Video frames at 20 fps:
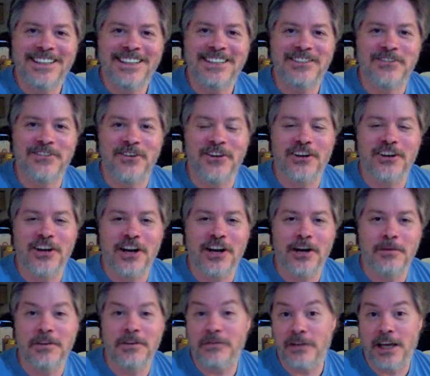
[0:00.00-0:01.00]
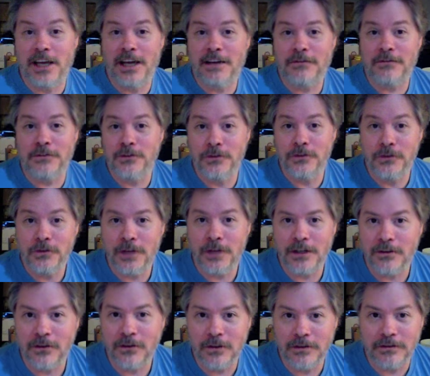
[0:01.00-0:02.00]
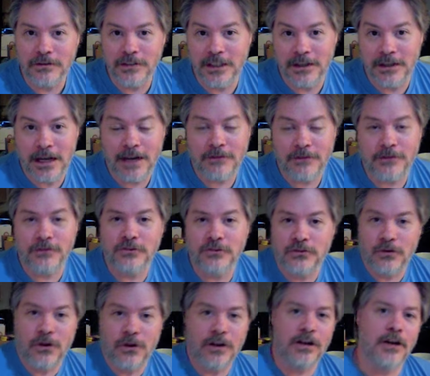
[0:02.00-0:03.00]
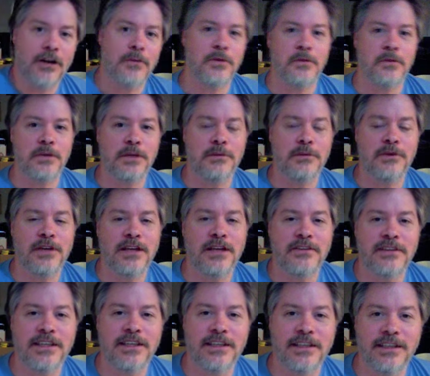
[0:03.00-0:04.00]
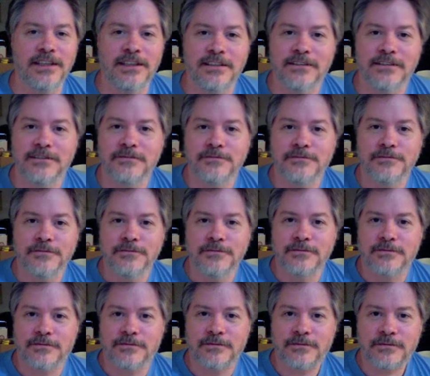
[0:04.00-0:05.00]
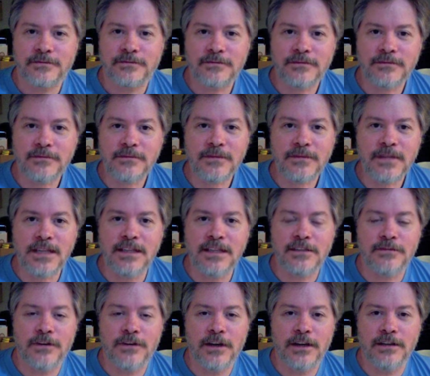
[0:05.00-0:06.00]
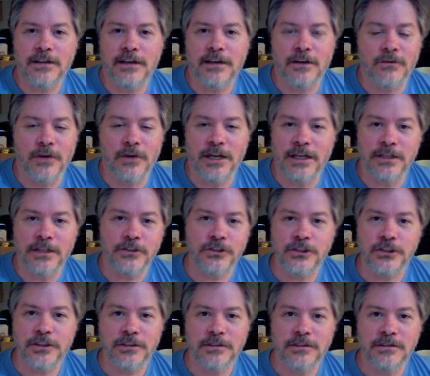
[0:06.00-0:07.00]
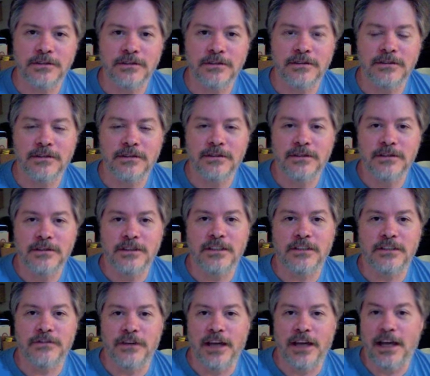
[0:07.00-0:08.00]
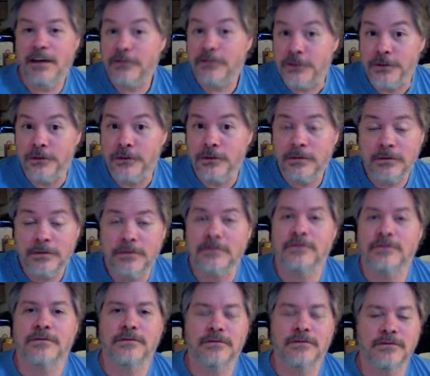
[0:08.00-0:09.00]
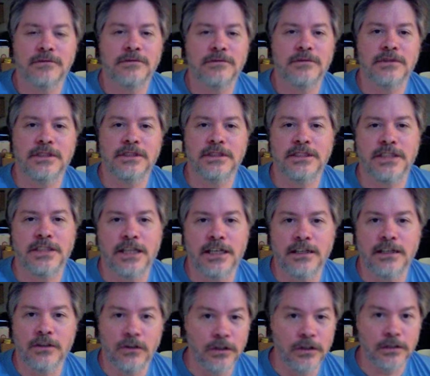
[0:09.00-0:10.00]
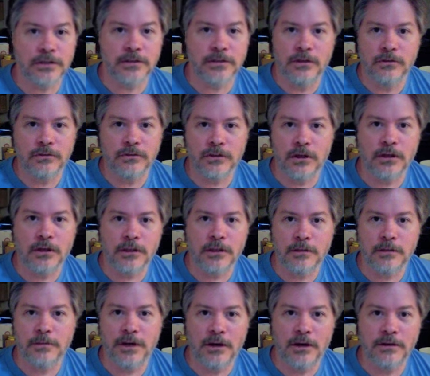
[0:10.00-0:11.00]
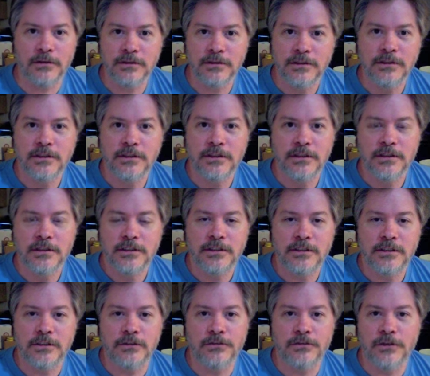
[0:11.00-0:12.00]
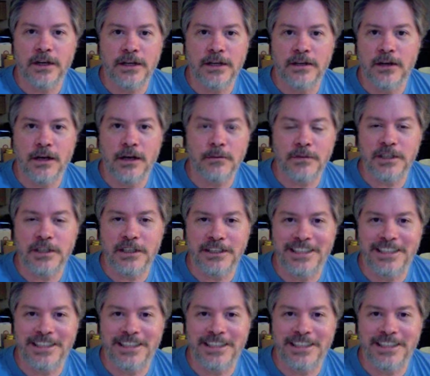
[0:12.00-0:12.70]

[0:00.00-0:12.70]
strong arm if you have to. I don't know if you have to strong arm the people at the uh, at the the gun range if you have to, and say, look, don't talk about your friend not being